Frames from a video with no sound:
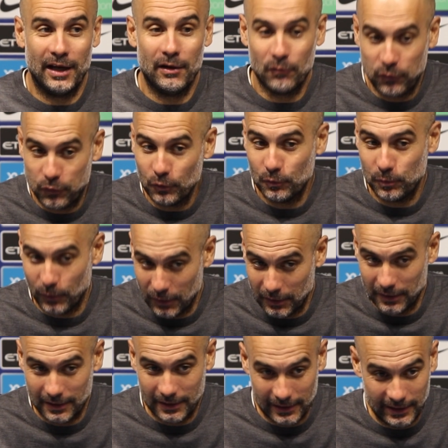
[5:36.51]
And
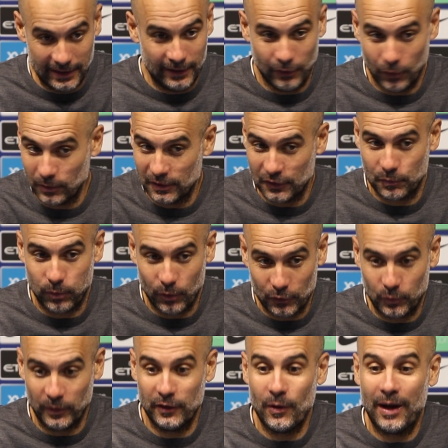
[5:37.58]
football and all the
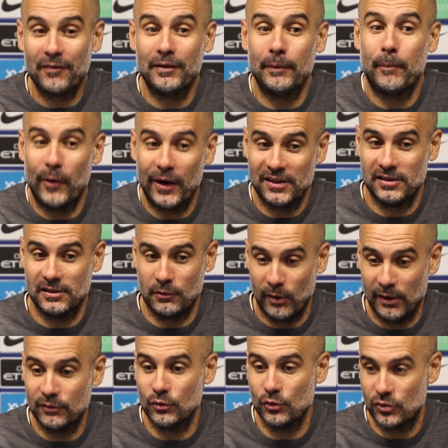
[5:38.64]
sports, when you have the pressure, you
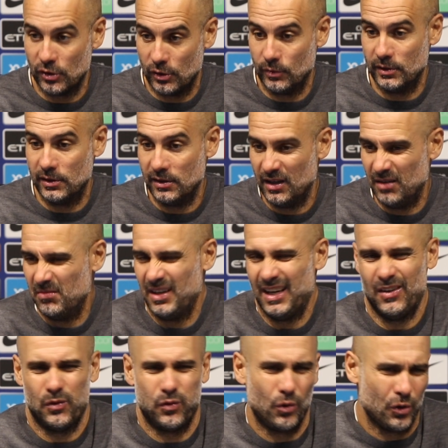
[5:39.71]
have to show it. And
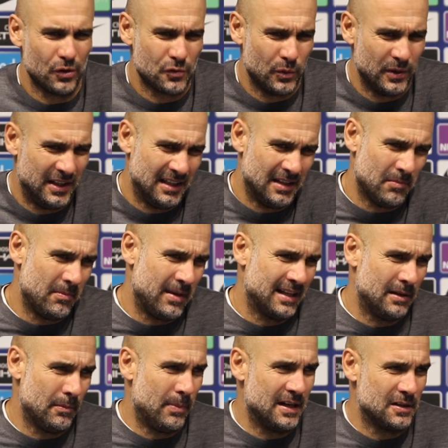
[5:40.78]
of course, we didn't
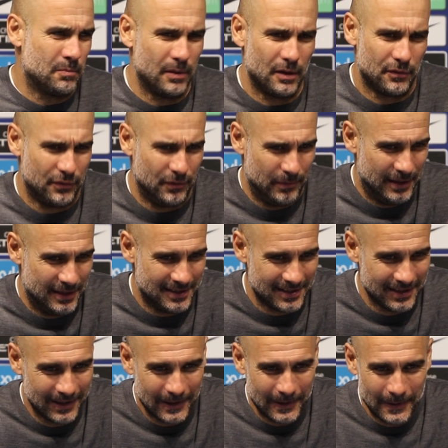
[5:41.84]
make the best
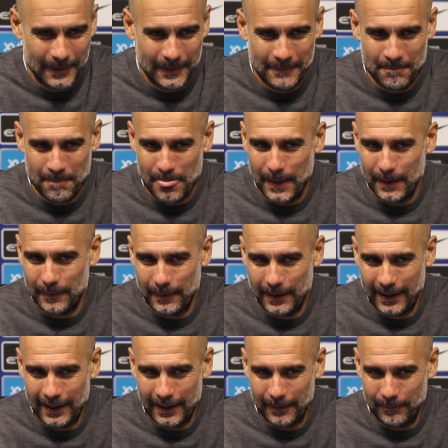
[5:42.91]
performance.
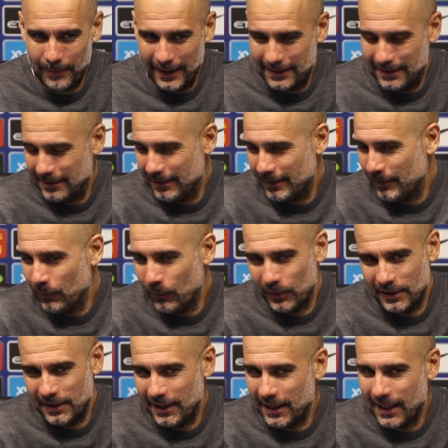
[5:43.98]
But
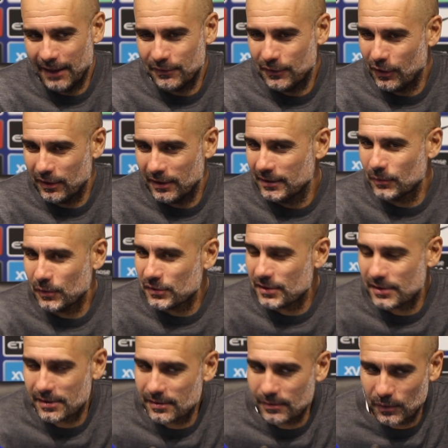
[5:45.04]
what they had done, it
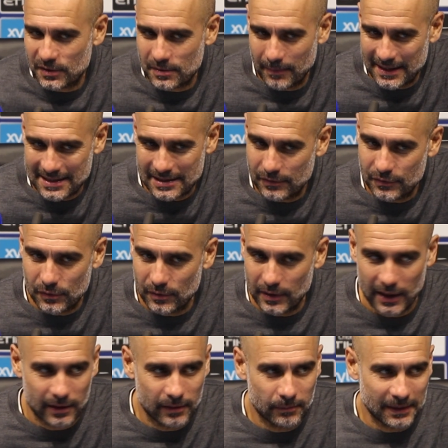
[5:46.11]
was massive
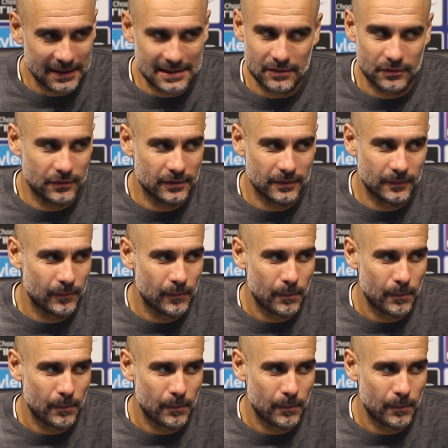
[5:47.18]
today. Massive.